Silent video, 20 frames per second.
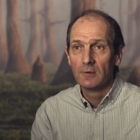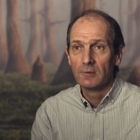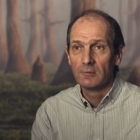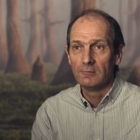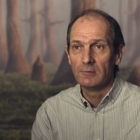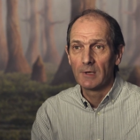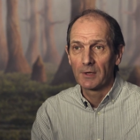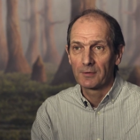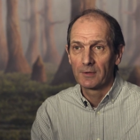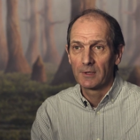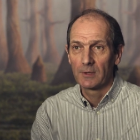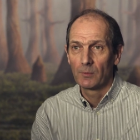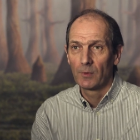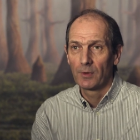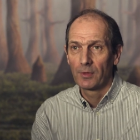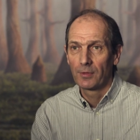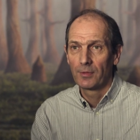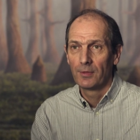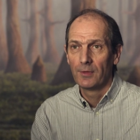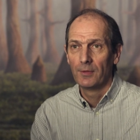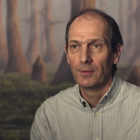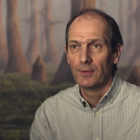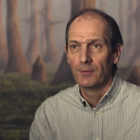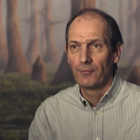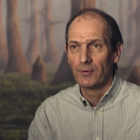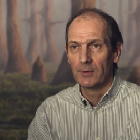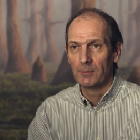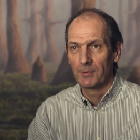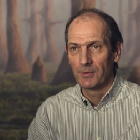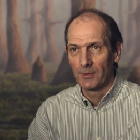wrestling with the
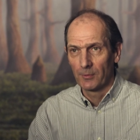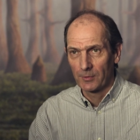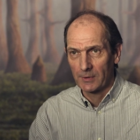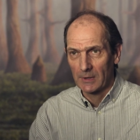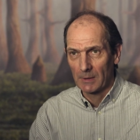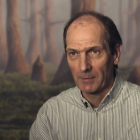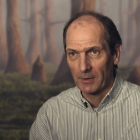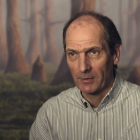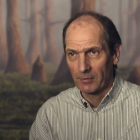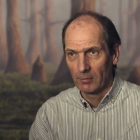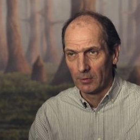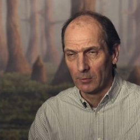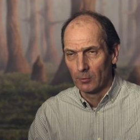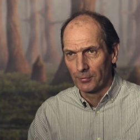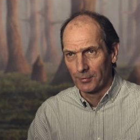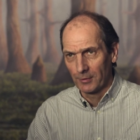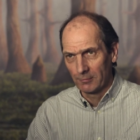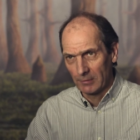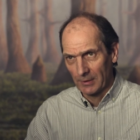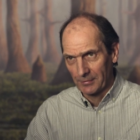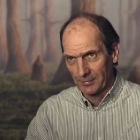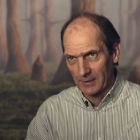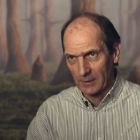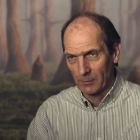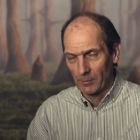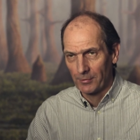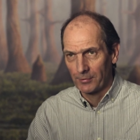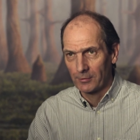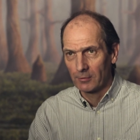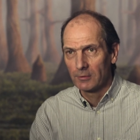films that was coming through and also wrestling
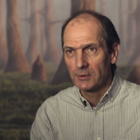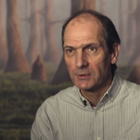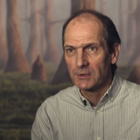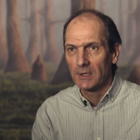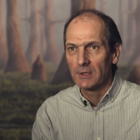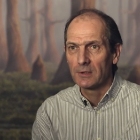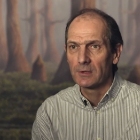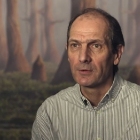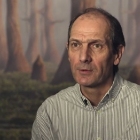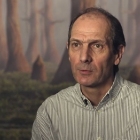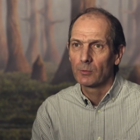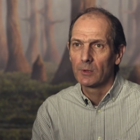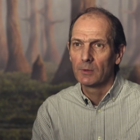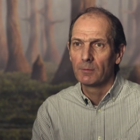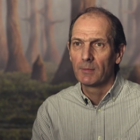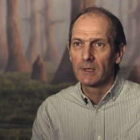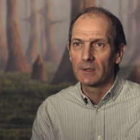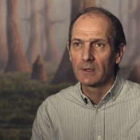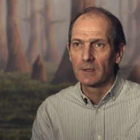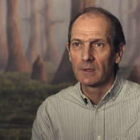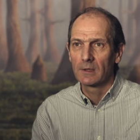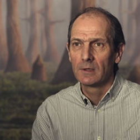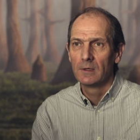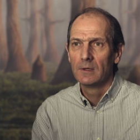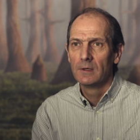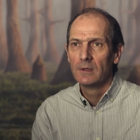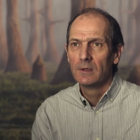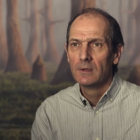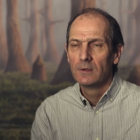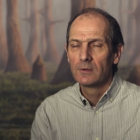with story changes that we were making
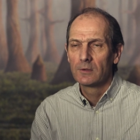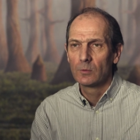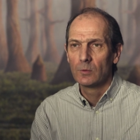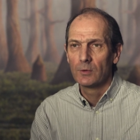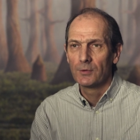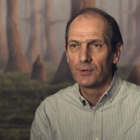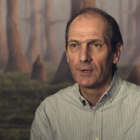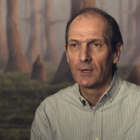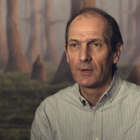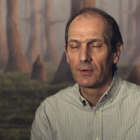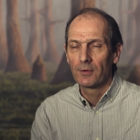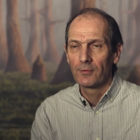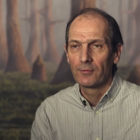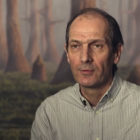towards the end of the